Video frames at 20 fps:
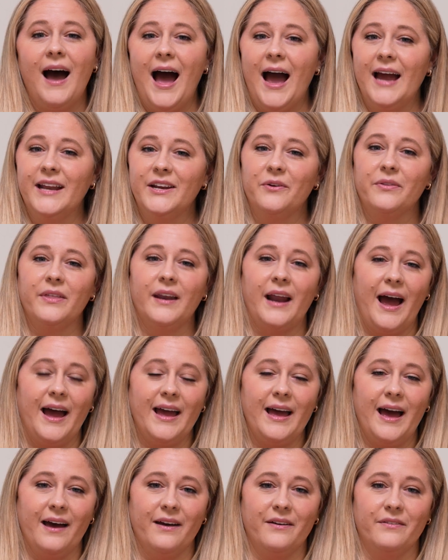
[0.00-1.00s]
I know that
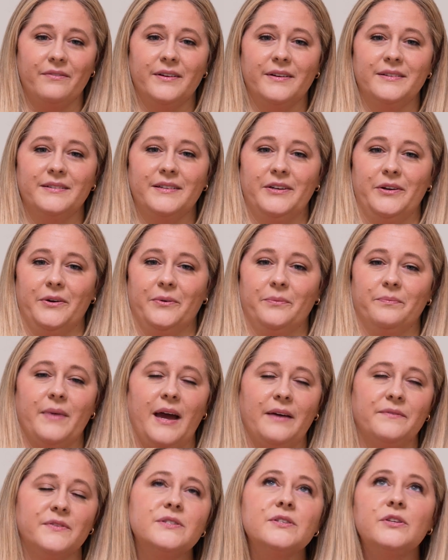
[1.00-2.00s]
I have,
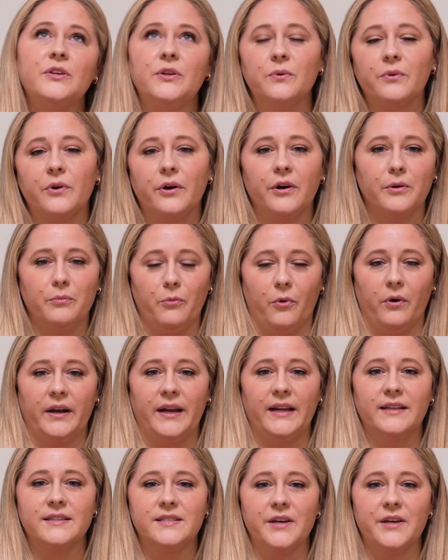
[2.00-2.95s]
I've skewed her morning.